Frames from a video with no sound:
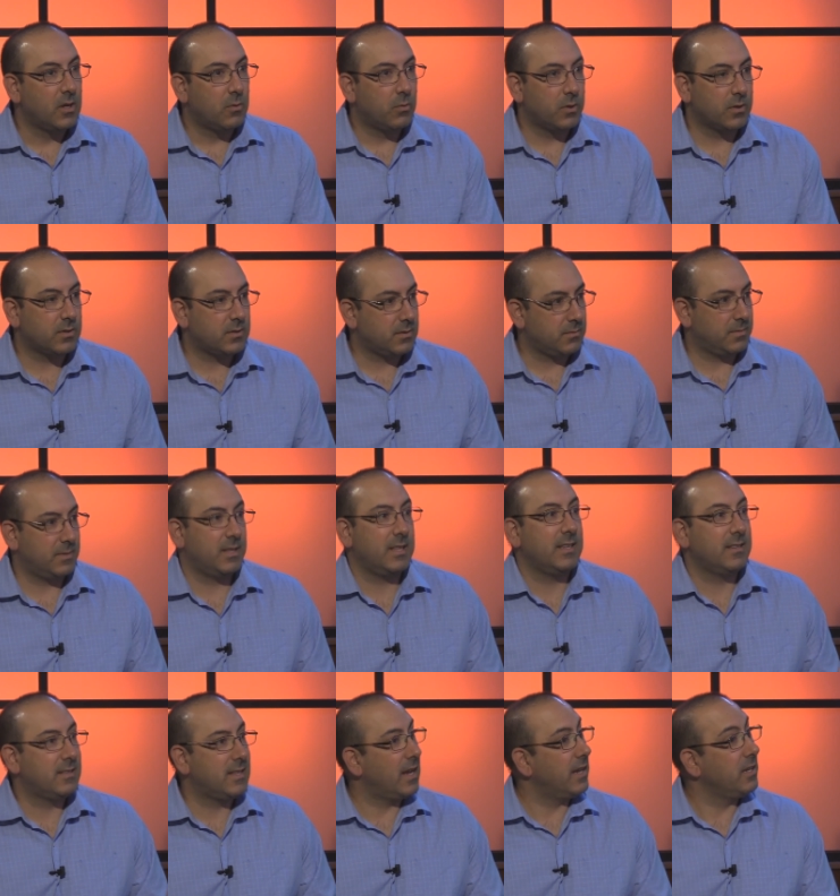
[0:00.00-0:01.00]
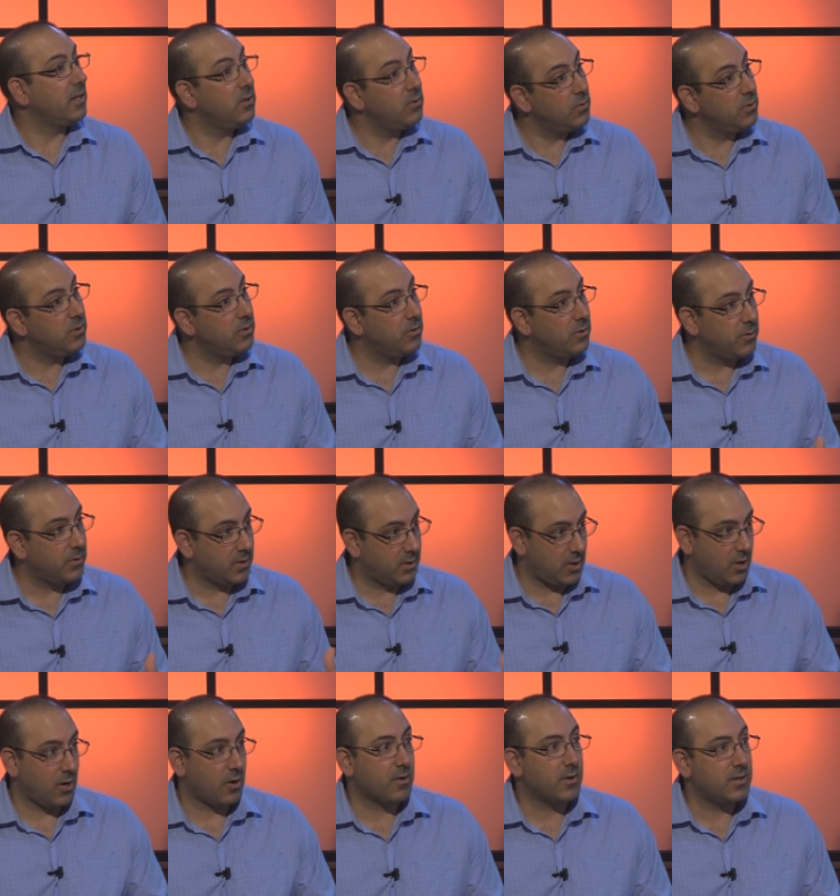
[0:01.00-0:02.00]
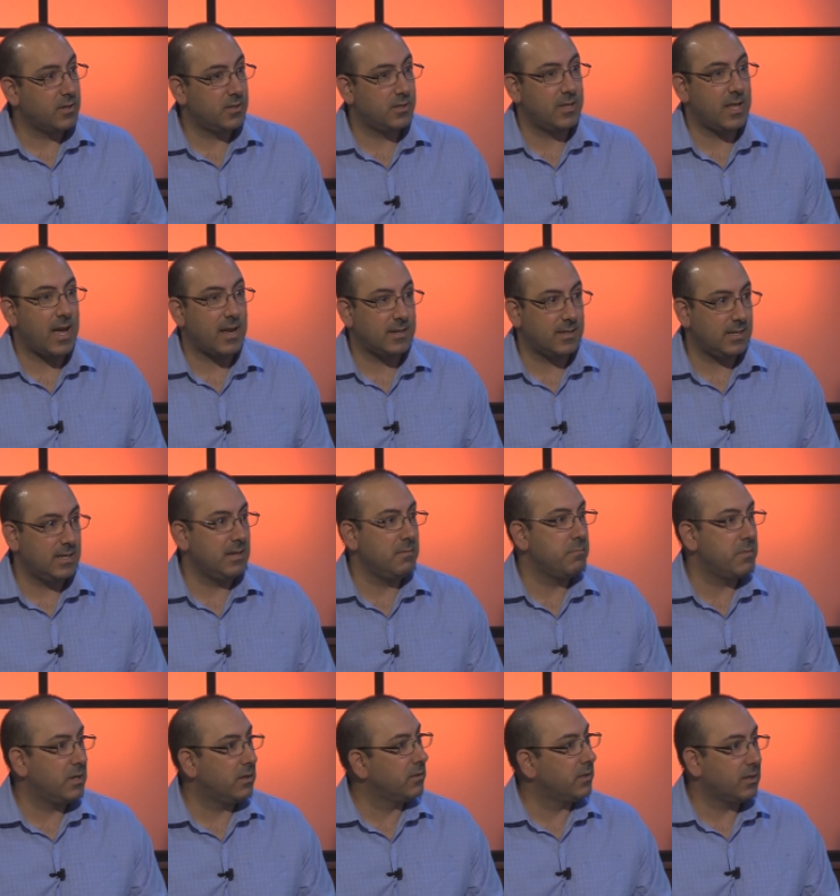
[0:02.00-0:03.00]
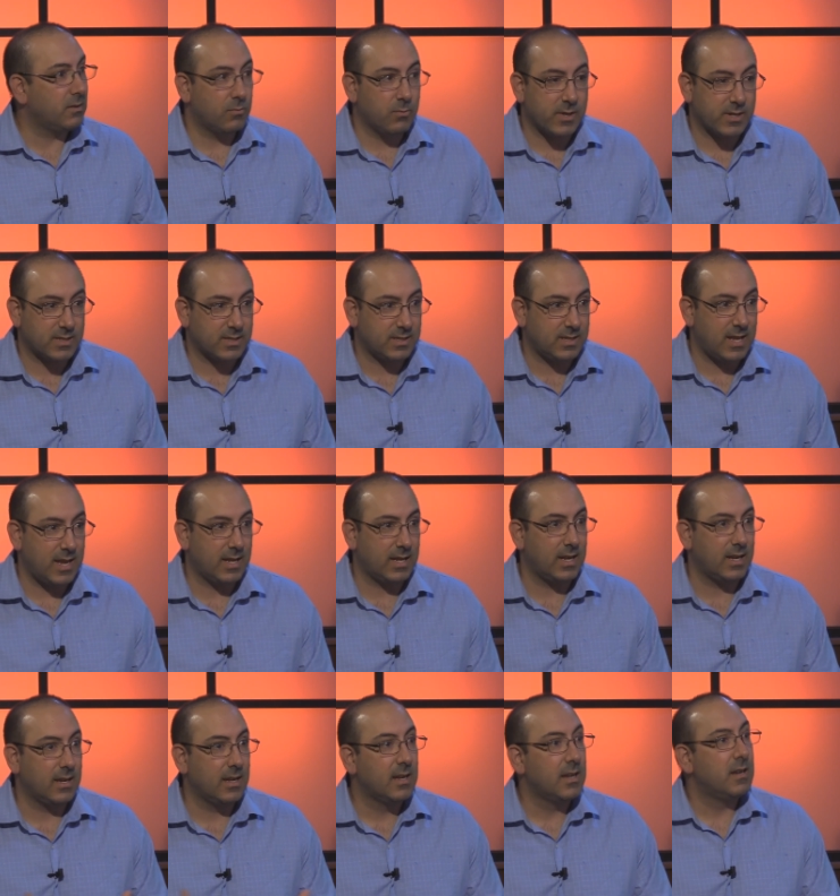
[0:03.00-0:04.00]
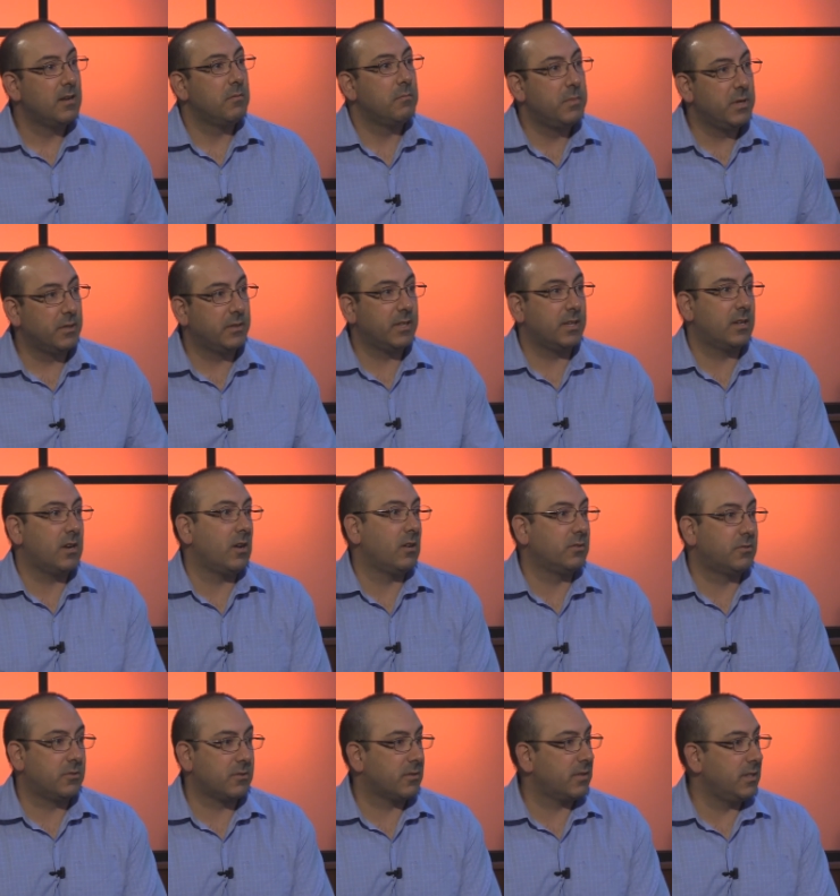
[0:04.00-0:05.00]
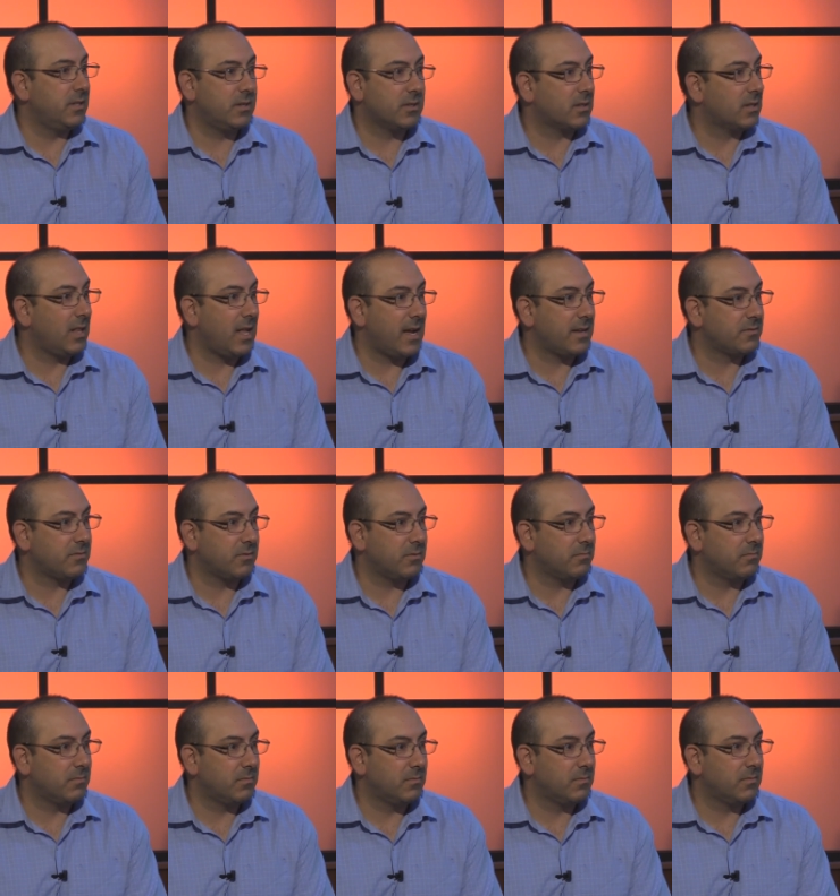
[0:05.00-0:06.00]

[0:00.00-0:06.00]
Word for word: What are some things that you do to encourage that team building, risk taking, building culture in your classroom?